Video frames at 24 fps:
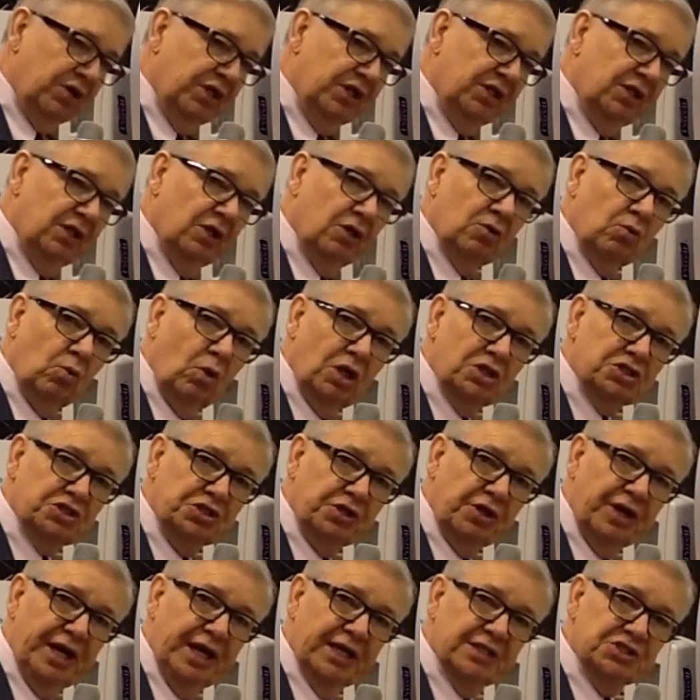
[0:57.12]
in there and wash
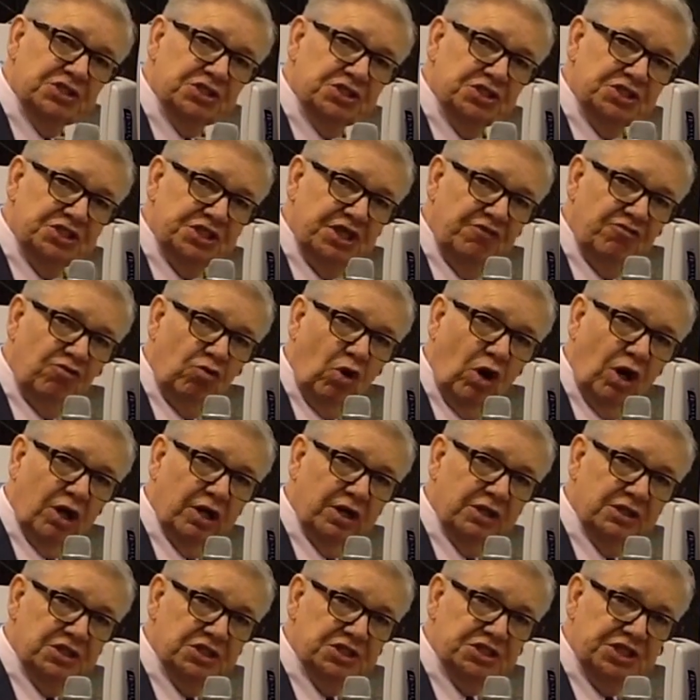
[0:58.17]
their hands and save water
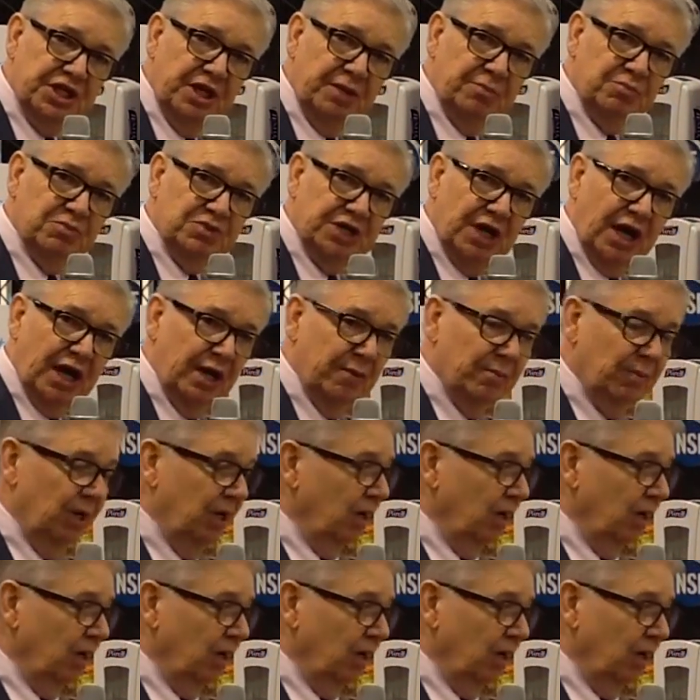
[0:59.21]
at the same time.